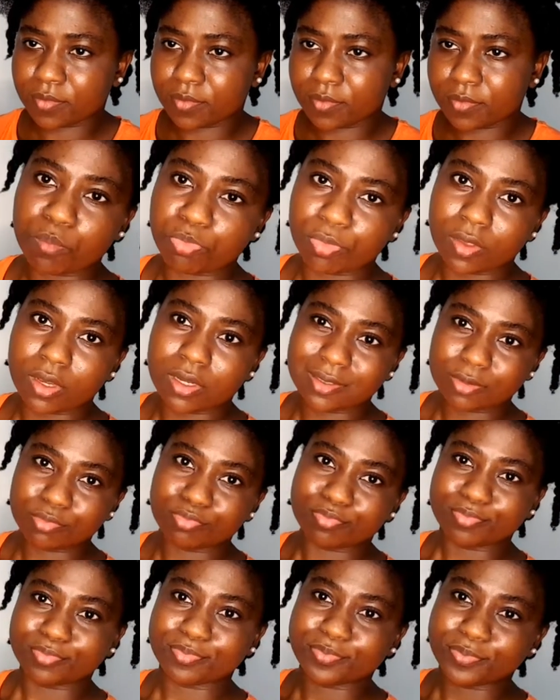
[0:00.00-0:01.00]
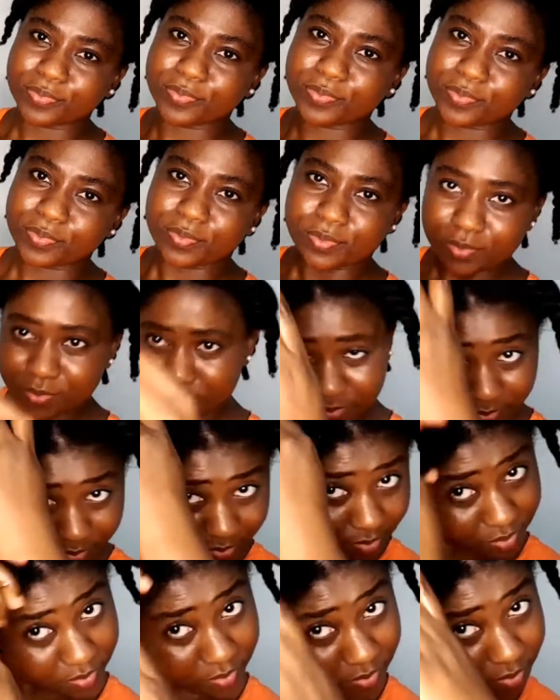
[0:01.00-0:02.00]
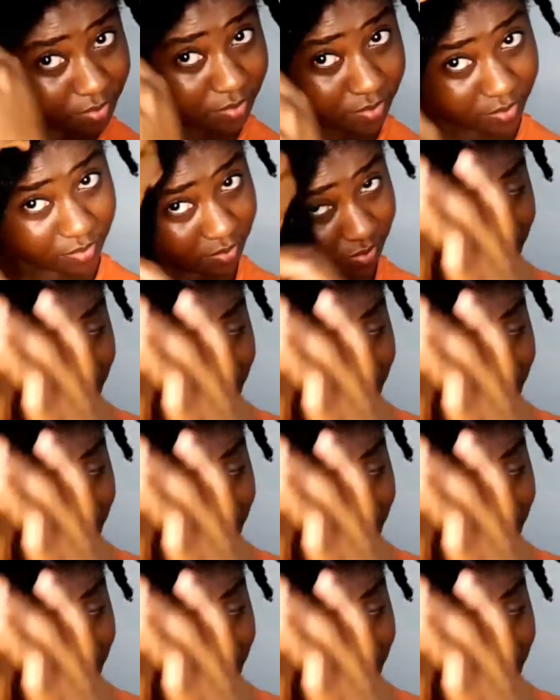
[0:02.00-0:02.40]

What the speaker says: So guys, this is just basically